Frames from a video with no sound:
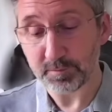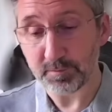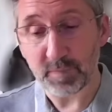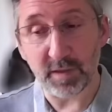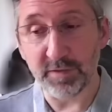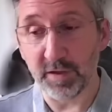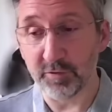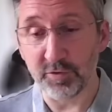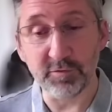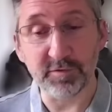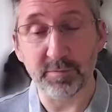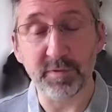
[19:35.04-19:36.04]
They'll do
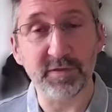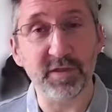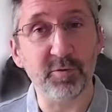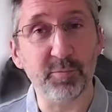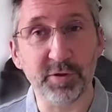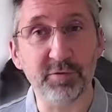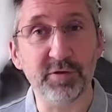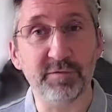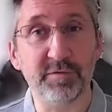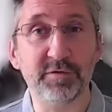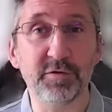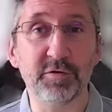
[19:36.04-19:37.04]
something, they'll build it for
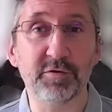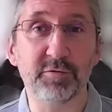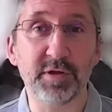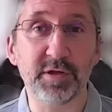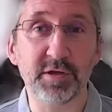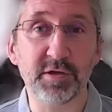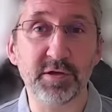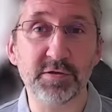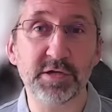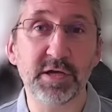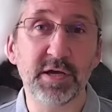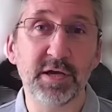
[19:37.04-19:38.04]
2 or 3
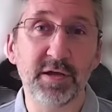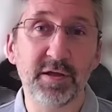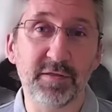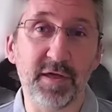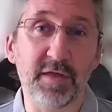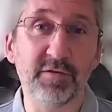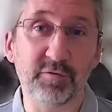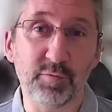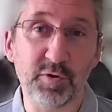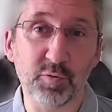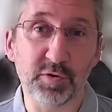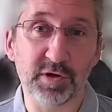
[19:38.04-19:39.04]
years. Then there's a
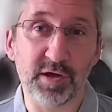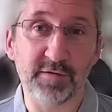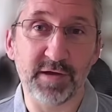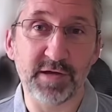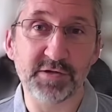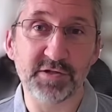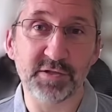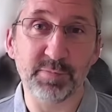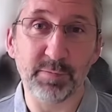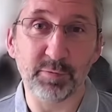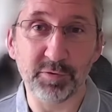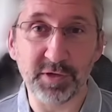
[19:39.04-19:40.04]
reorganization. The
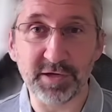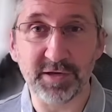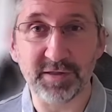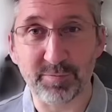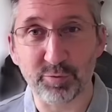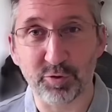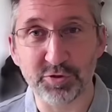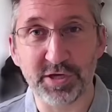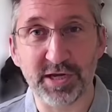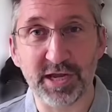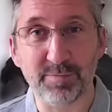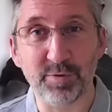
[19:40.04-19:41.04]
people leading that
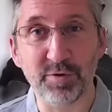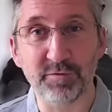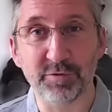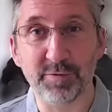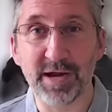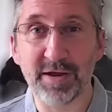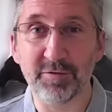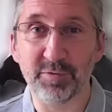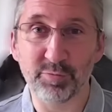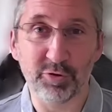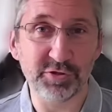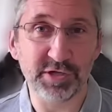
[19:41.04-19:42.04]
project get moved around,
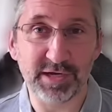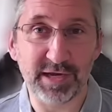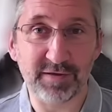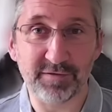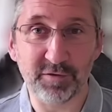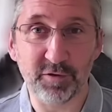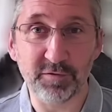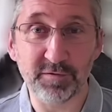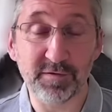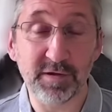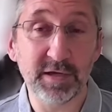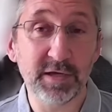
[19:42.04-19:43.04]
the project gets
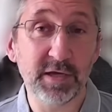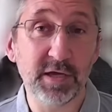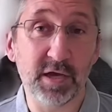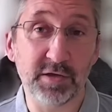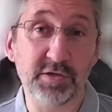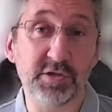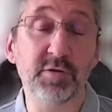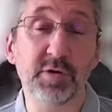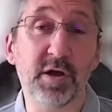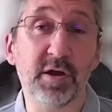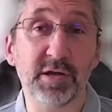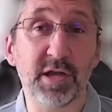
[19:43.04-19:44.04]
lost. And as you
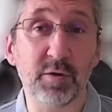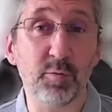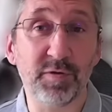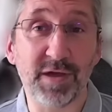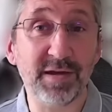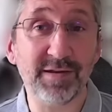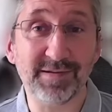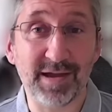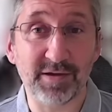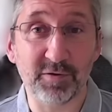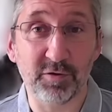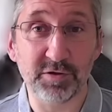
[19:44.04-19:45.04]
and I know, with any
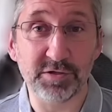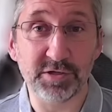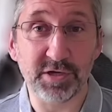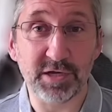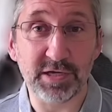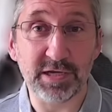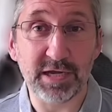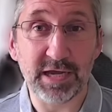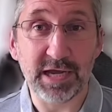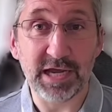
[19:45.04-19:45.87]
technology, it's